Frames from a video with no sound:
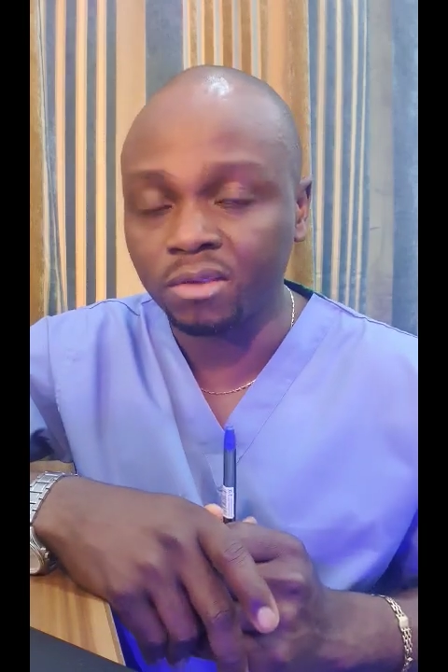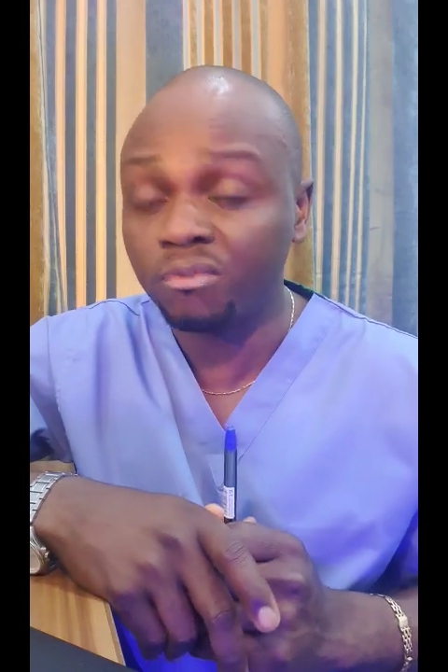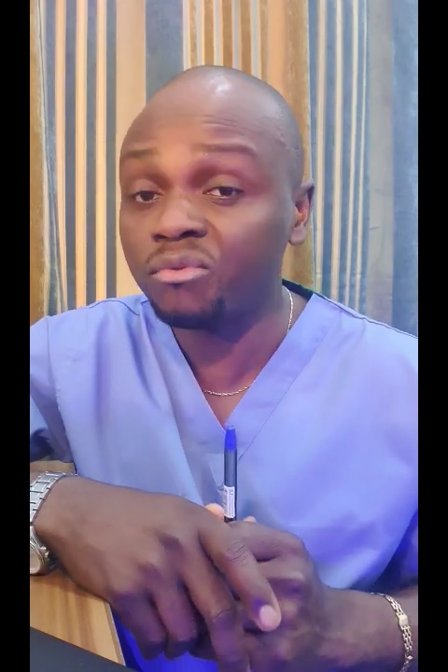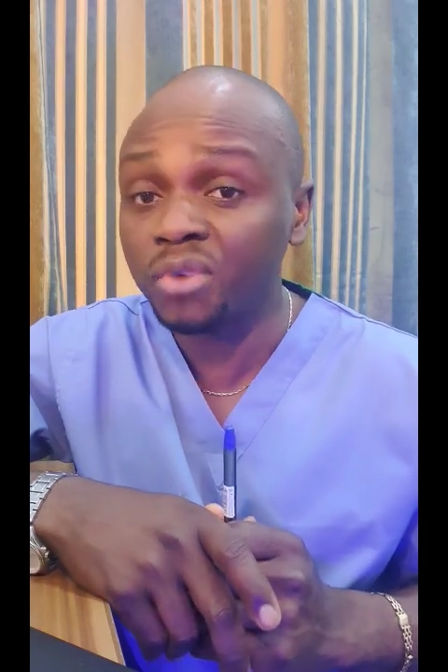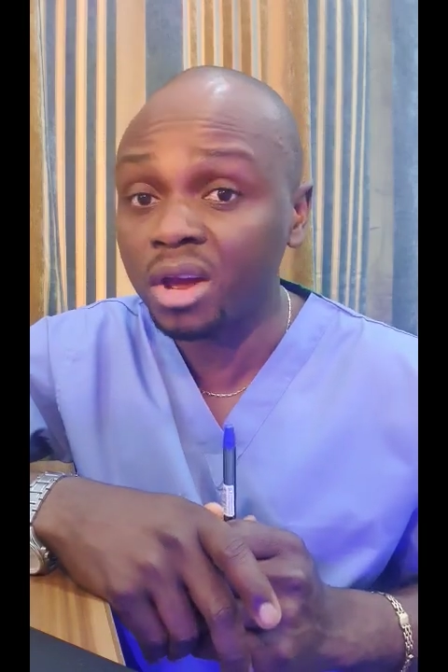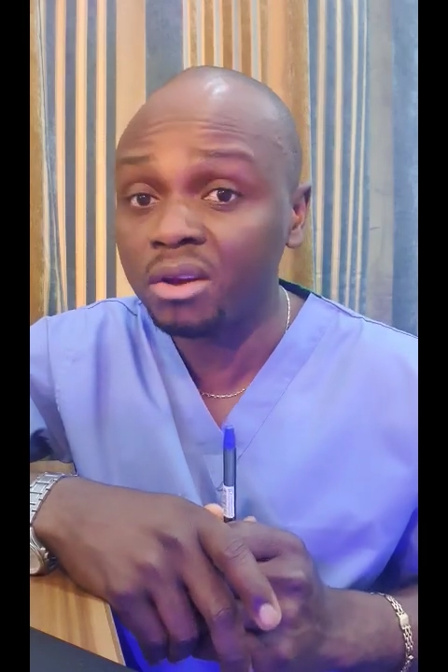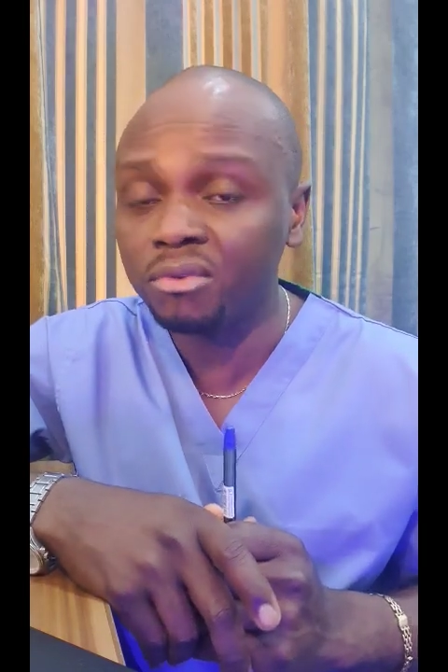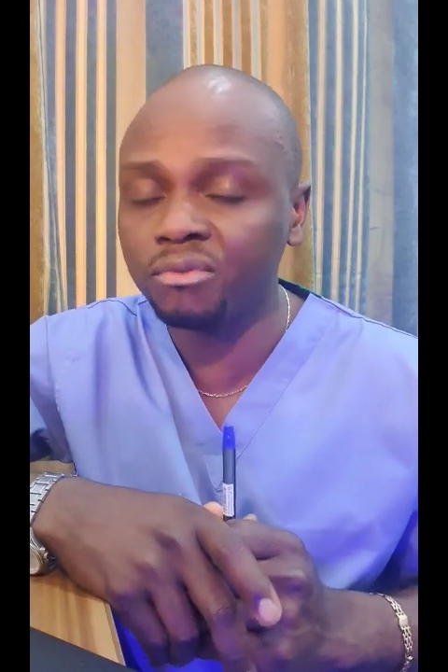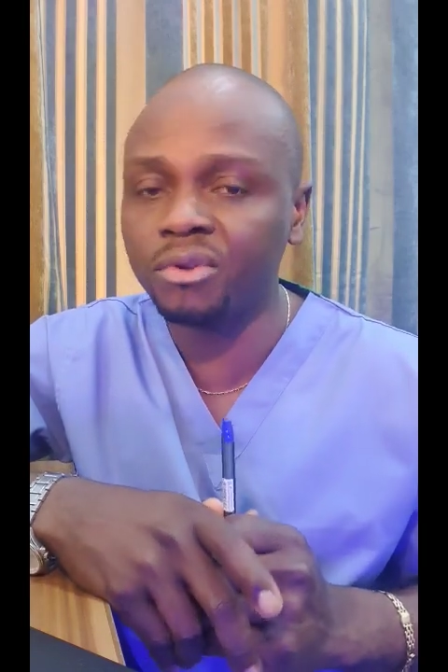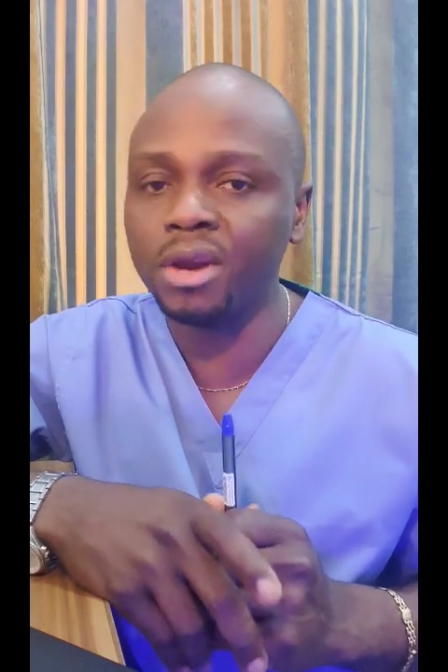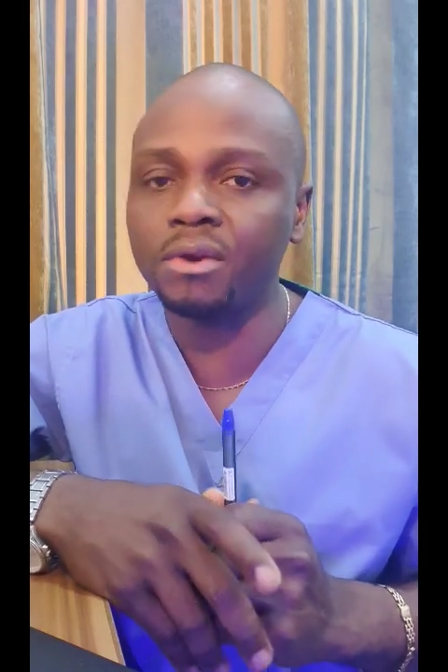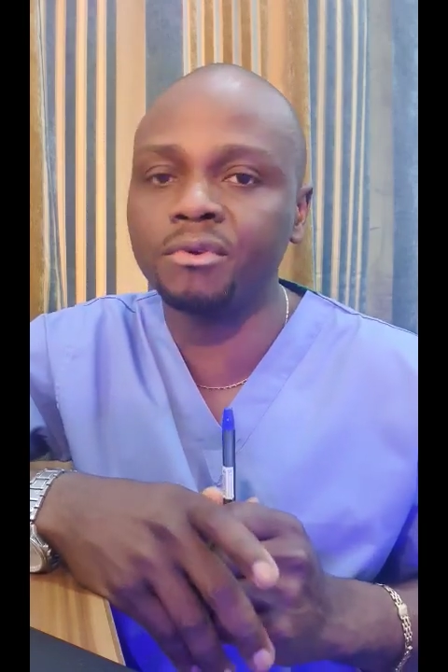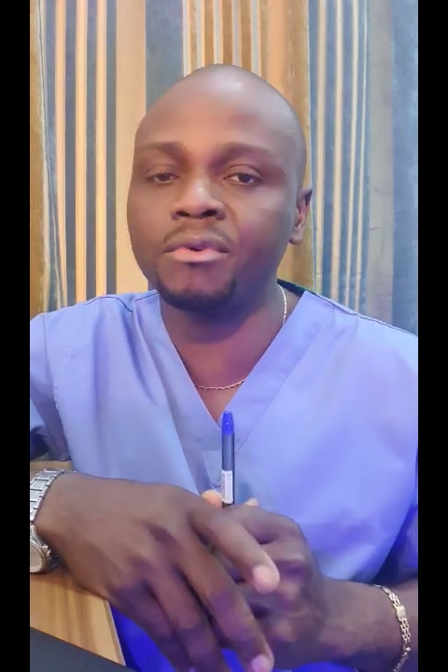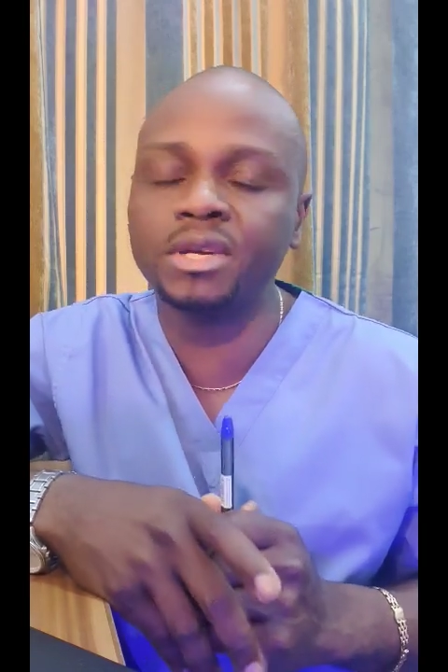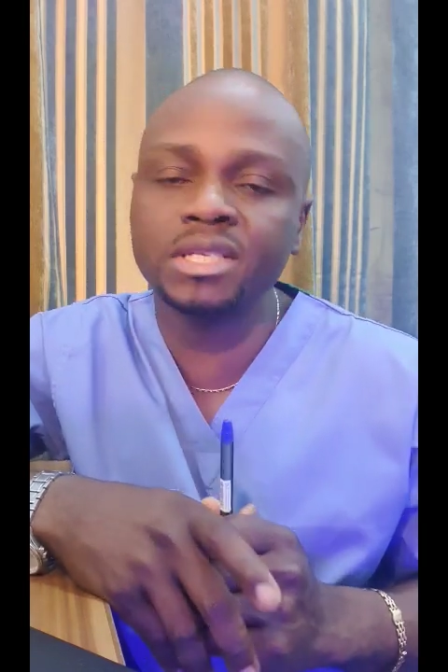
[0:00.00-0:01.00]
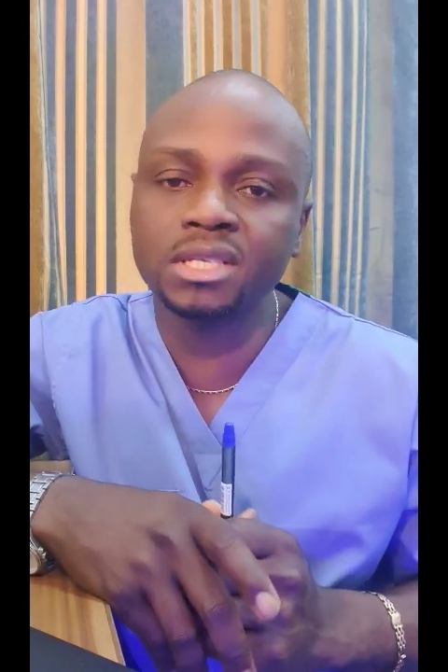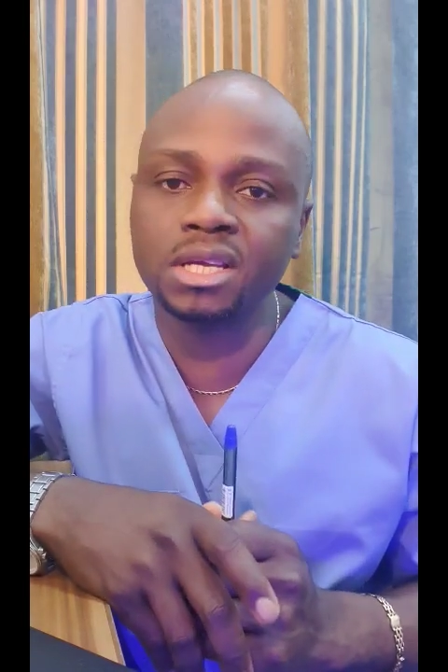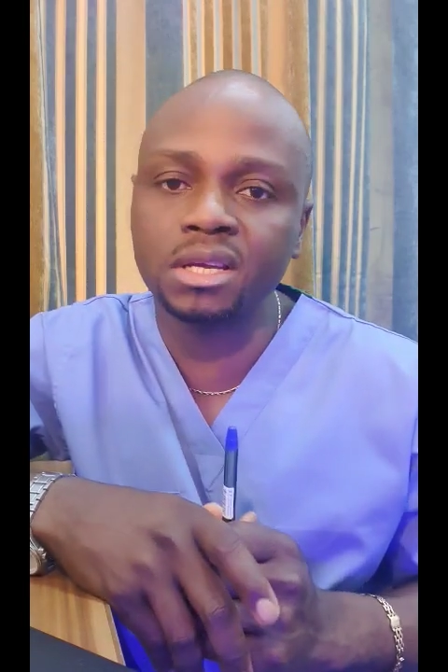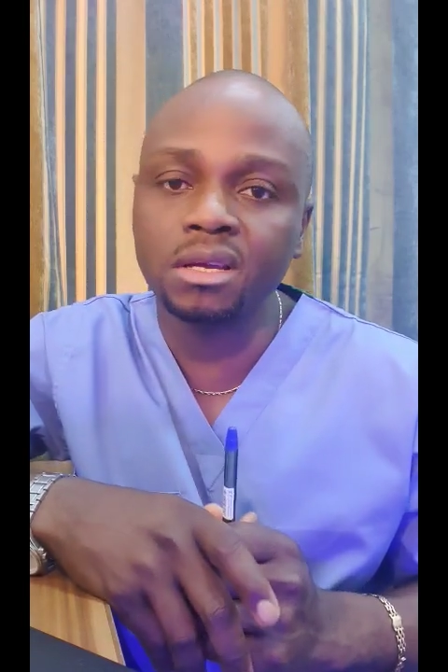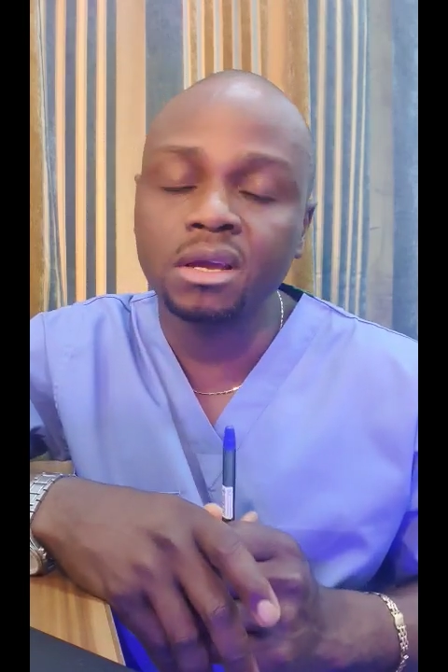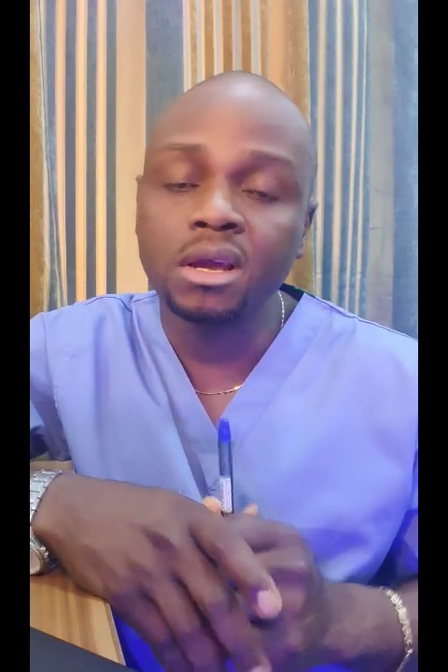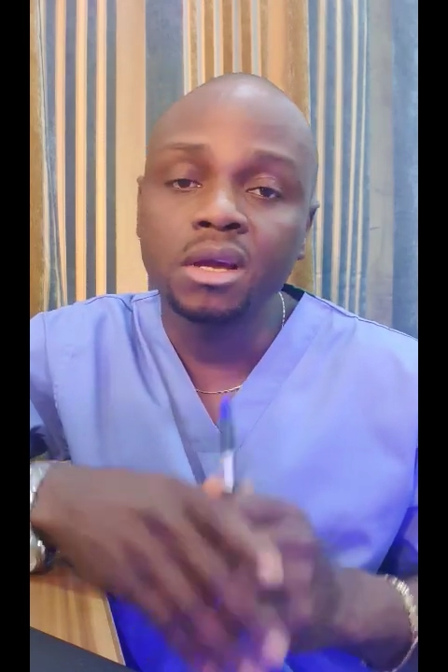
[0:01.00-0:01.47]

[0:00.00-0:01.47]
Very, very risky.